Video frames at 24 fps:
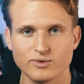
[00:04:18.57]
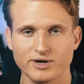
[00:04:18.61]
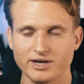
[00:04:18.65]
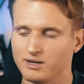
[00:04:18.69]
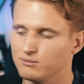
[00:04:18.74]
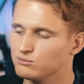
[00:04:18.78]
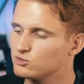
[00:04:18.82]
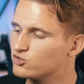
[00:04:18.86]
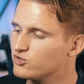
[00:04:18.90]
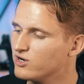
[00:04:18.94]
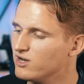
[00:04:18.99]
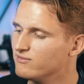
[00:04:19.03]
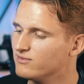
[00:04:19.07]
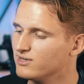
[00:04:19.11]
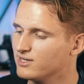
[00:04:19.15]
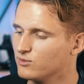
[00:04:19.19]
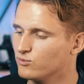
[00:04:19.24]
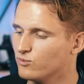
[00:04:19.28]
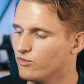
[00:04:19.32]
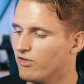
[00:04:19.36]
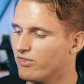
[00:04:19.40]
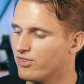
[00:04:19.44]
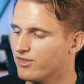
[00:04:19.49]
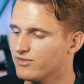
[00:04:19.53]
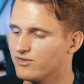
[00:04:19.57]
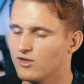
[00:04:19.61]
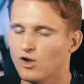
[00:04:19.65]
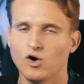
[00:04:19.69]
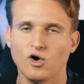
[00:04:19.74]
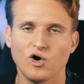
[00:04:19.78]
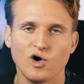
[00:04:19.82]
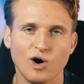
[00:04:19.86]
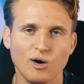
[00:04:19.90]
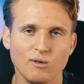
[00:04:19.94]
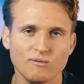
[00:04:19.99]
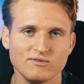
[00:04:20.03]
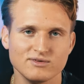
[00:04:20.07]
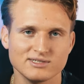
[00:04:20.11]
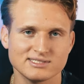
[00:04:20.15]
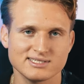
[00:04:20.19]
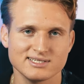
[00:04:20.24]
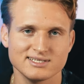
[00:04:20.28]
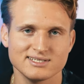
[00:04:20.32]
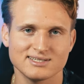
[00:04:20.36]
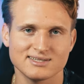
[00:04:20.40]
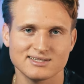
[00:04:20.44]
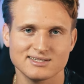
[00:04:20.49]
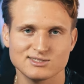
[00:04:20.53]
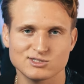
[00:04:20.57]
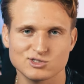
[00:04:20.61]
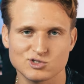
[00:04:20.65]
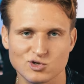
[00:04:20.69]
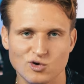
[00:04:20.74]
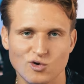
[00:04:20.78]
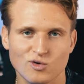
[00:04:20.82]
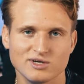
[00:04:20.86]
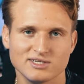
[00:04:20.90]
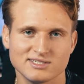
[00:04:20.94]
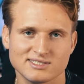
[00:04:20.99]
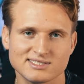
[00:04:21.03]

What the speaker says: when I'm traveling with it. Obviously, it needs to go